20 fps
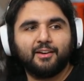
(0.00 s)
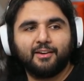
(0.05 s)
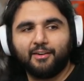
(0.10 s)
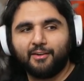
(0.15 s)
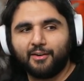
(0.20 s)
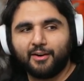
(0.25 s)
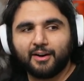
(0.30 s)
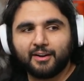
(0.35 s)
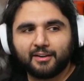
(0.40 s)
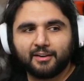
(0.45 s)

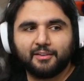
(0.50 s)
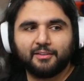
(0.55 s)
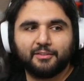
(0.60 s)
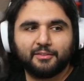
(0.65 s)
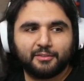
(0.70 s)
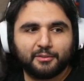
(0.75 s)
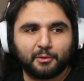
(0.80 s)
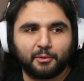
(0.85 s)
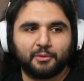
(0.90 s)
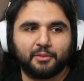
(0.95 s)
on
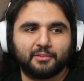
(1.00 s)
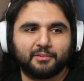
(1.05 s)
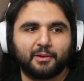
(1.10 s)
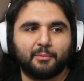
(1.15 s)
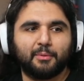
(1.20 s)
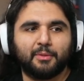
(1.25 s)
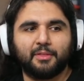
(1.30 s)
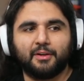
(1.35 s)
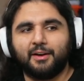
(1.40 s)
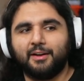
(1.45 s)
during the
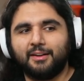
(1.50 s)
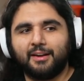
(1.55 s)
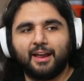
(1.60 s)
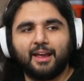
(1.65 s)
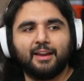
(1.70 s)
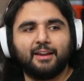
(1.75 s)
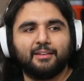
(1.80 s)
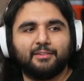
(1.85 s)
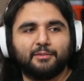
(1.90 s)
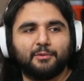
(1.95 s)
subathon
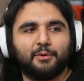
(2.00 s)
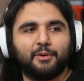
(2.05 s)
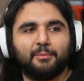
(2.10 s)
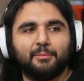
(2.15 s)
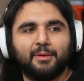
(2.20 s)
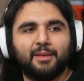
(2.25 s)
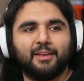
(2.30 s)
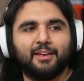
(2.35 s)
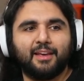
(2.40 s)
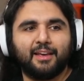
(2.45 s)
and it's going to
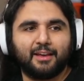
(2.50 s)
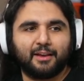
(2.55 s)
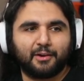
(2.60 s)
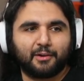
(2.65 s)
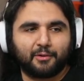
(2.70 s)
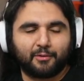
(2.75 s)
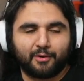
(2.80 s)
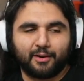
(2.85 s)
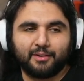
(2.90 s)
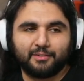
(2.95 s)
be in
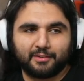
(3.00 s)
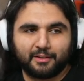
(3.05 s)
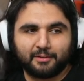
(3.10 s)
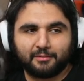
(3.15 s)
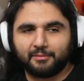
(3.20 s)
crazy.